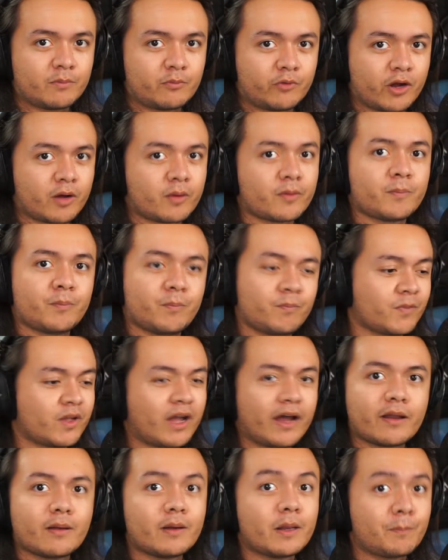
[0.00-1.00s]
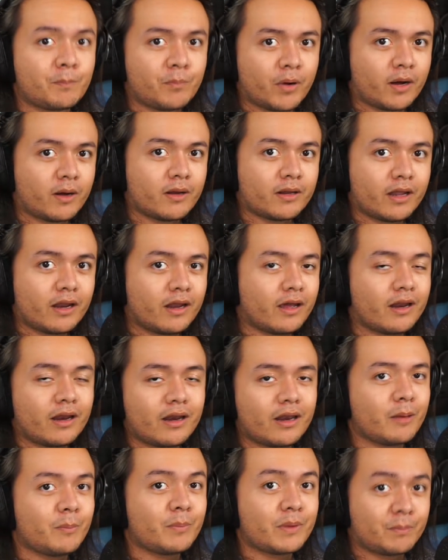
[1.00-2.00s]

rock, kind of lit, a, a little bit